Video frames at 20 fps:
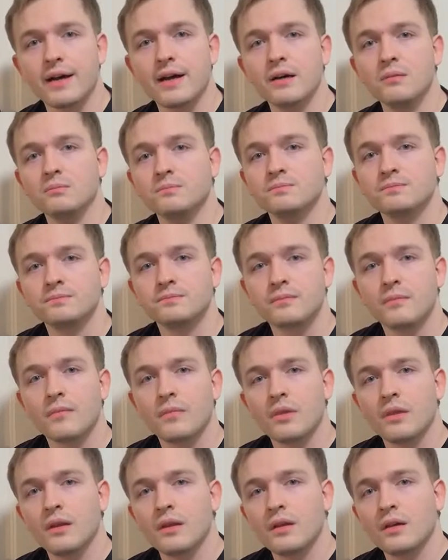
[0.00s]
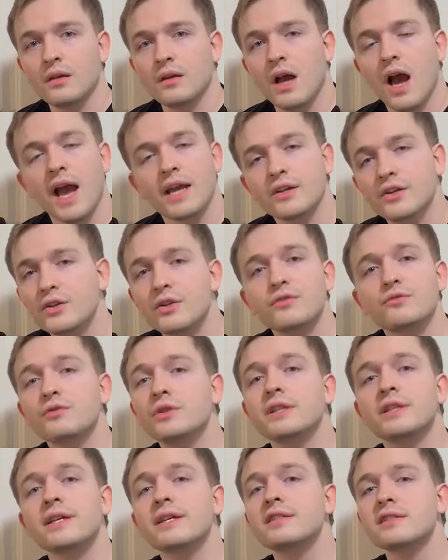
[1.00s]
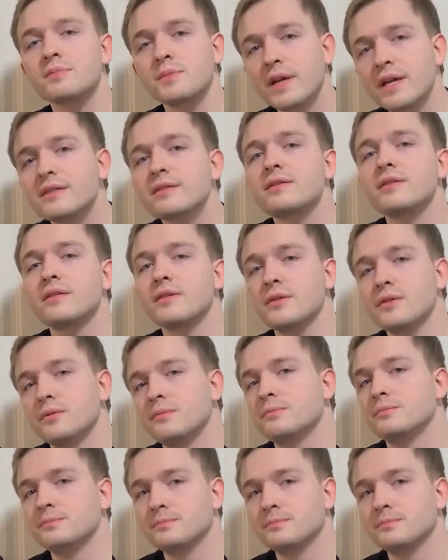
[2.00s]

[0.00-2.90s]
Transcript: um I couldn't really explain to you.